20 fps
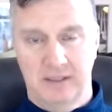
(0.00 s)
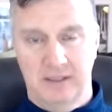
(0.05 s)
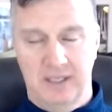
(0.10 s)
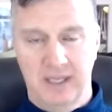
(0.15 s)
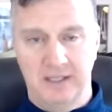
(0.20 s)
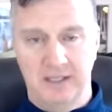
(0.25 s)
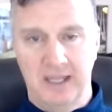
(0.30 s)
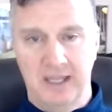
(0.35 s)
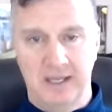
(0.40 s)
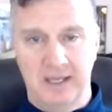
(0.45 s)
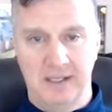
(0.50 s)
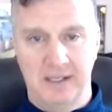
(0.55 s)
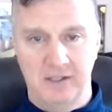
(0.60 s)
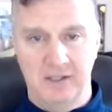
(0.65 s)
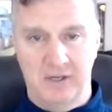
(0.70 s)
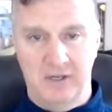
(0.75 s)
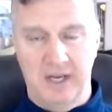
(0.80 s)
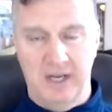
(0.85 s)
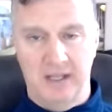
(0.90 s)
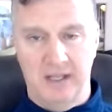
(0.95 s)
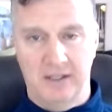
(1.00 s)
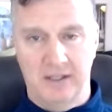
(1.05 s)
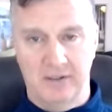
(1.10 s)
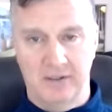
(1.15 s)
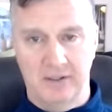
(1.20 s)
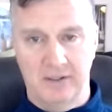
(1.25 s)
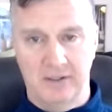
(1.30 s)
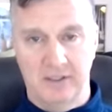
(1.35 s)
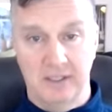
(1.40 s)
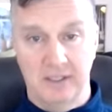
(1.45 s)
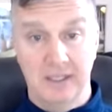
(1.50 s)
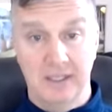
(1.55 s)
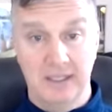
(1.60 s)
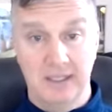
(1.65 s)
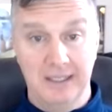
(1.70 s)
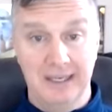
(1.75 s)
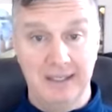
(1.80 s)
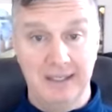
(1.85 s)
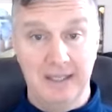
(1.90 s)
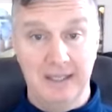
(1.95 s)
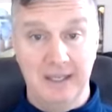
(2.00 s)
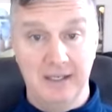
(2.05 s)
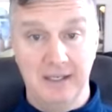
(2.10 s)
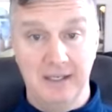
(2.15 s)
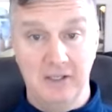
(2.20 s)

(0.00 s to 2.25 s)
Get that in your calendar. Get that